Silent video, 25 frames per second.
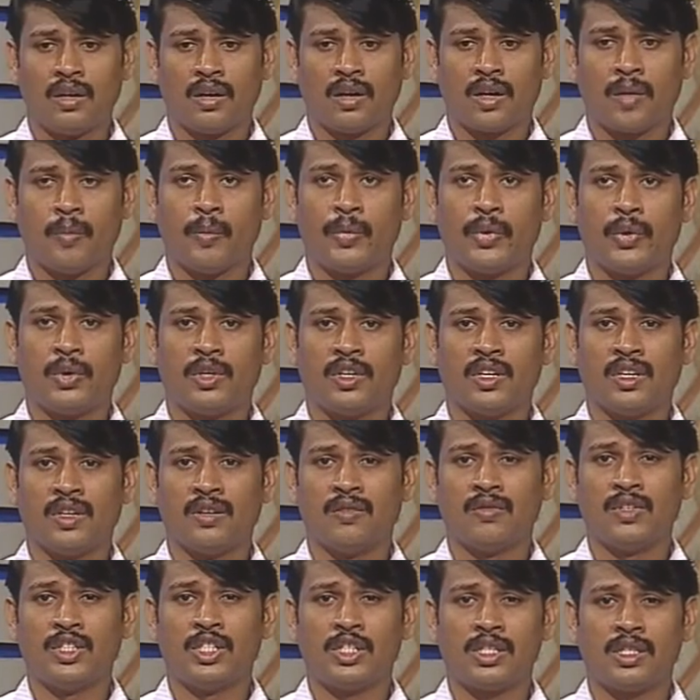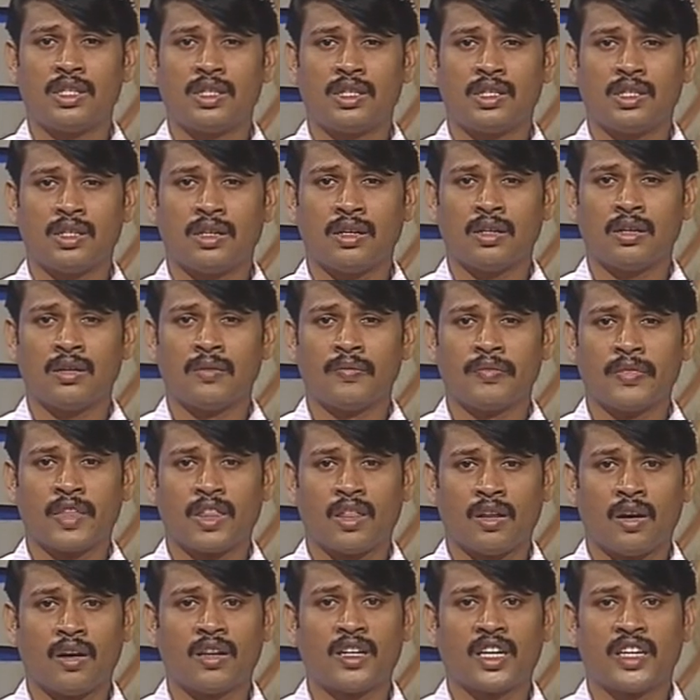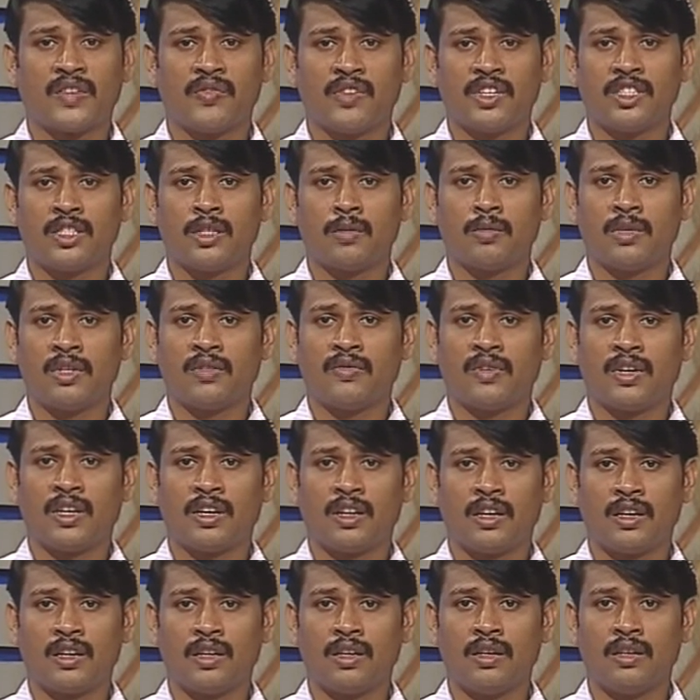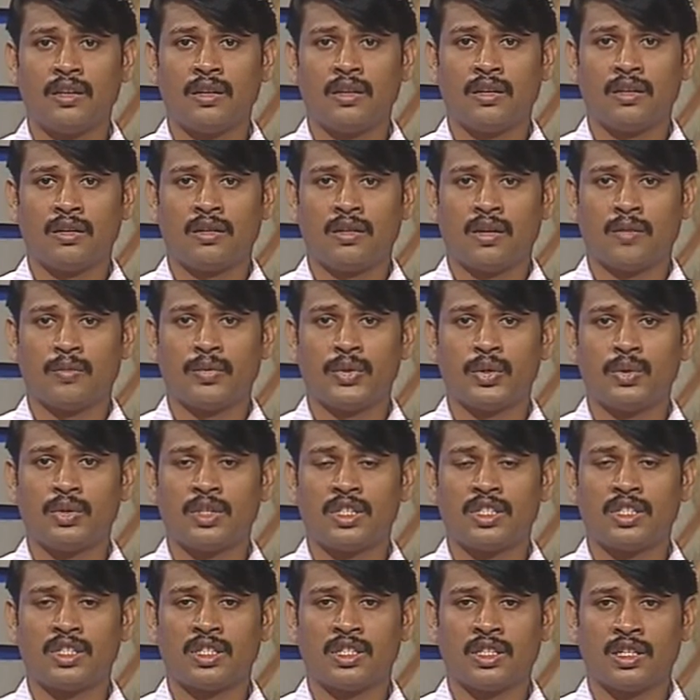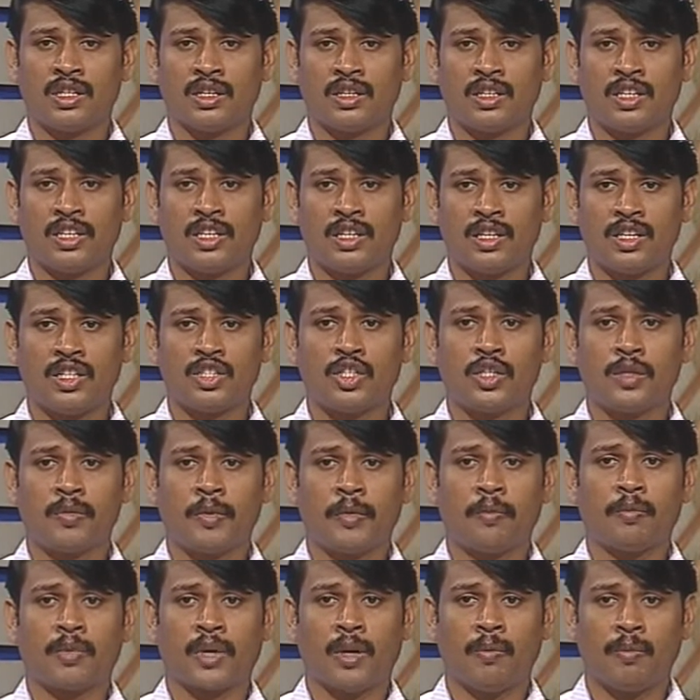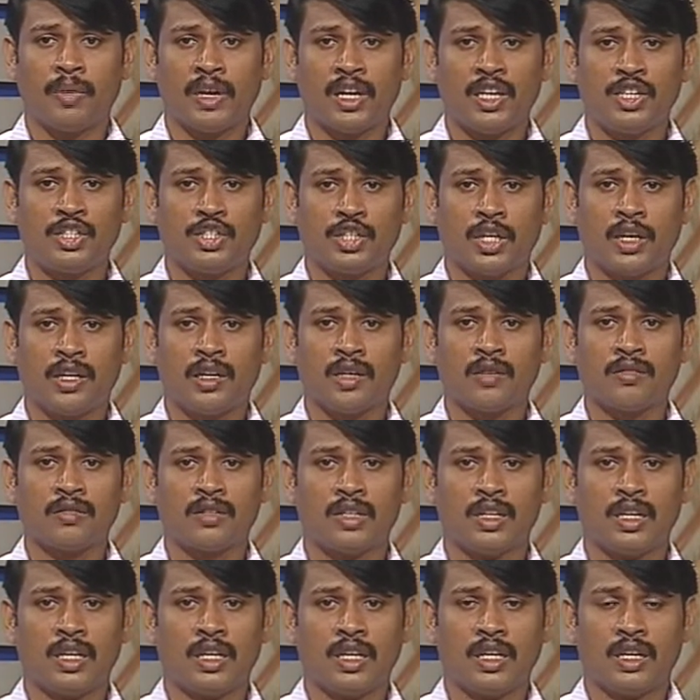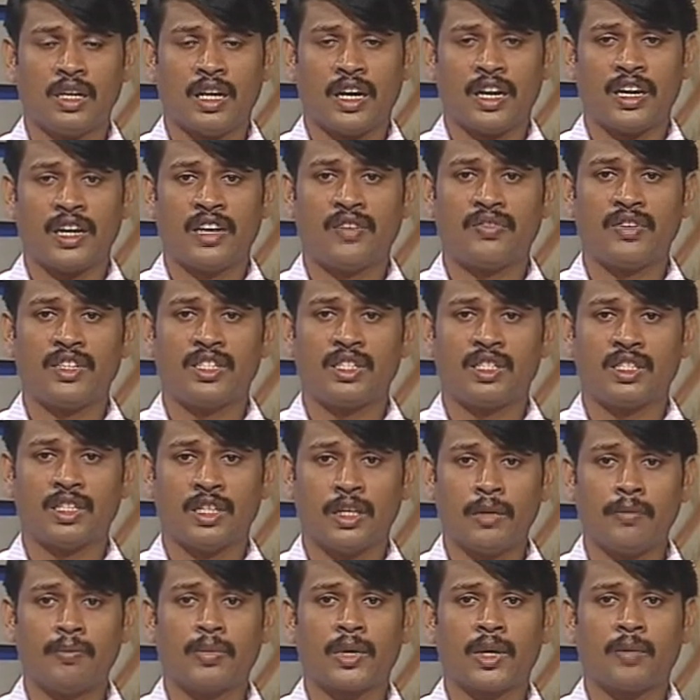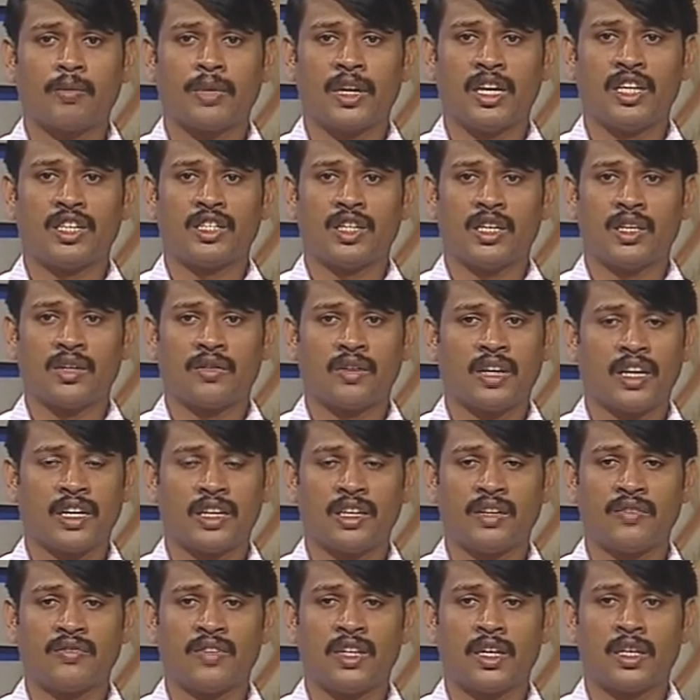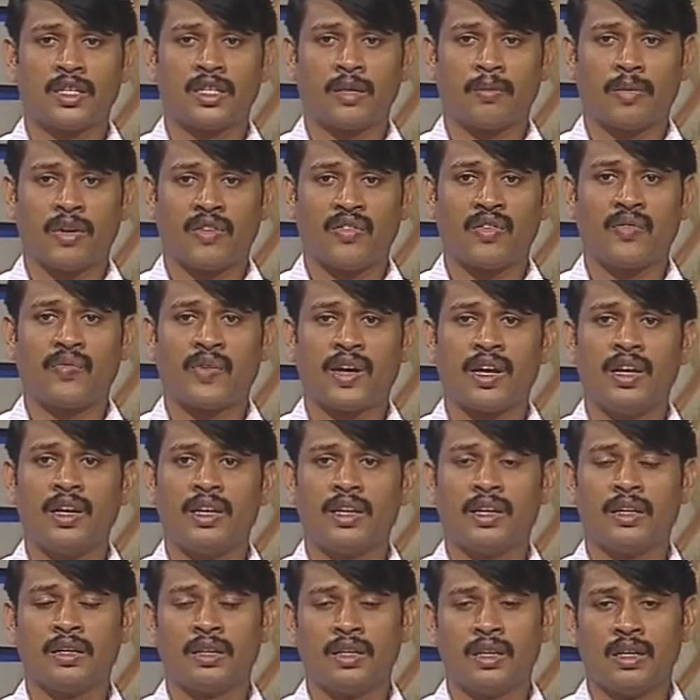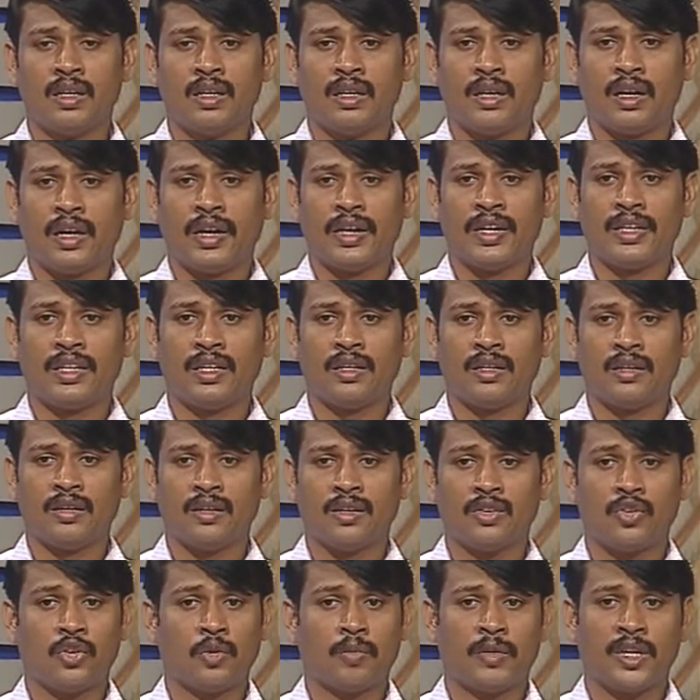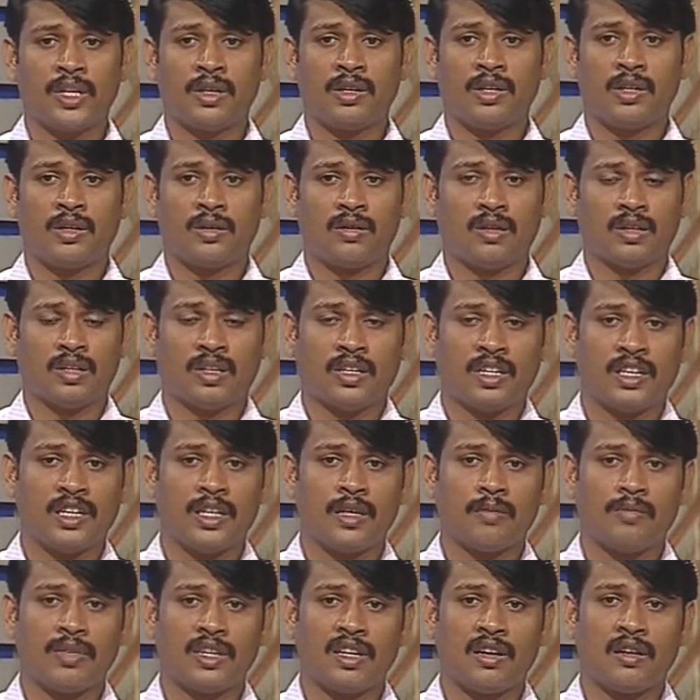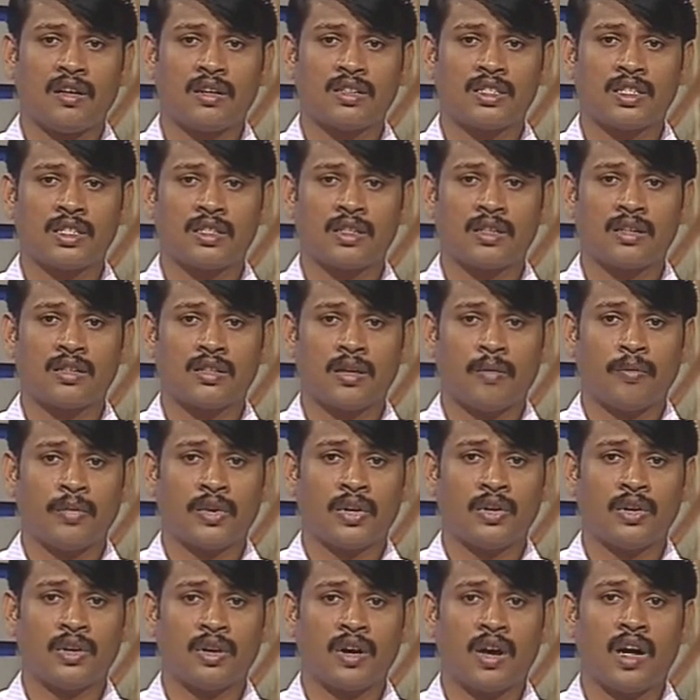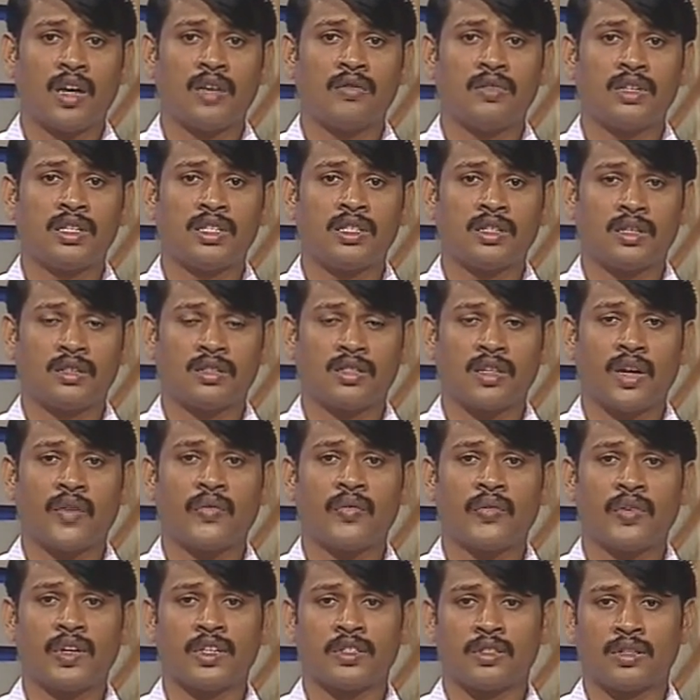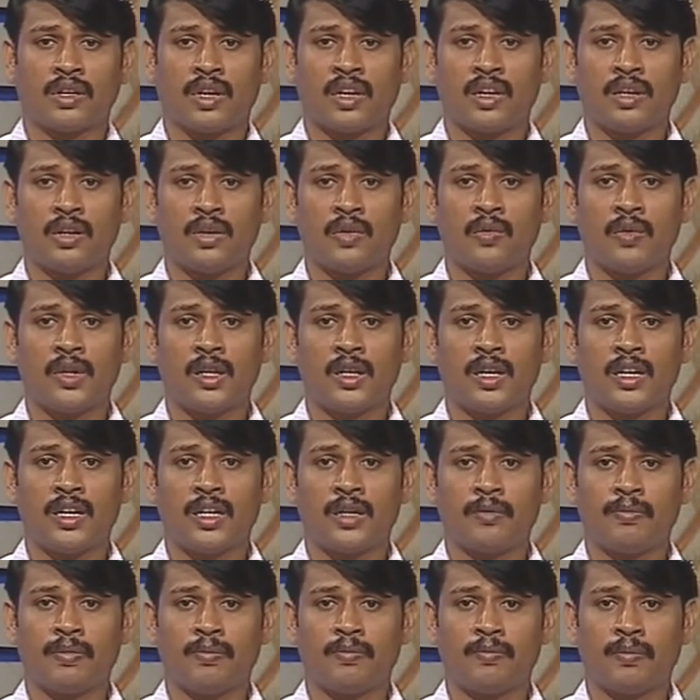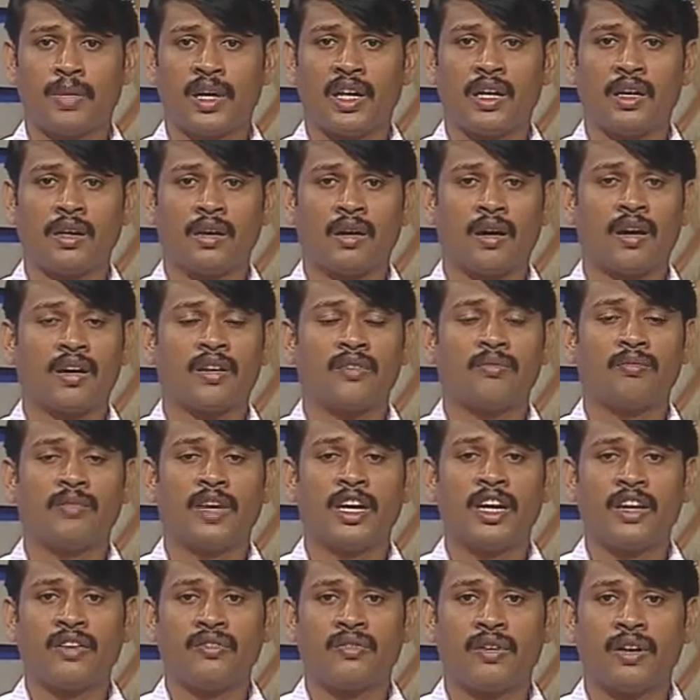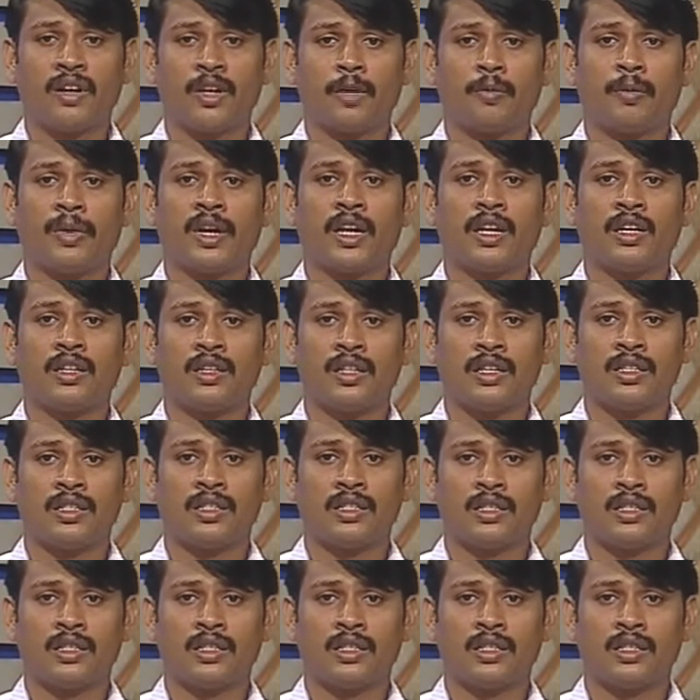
computer, which is not advisable for any computers. It needs to be properly shut down. And if it's improperly shut down, like if there is a power failure, and you might end up in losing the computer hardwares and softwares, and you will end up paying a lot of money for repairing these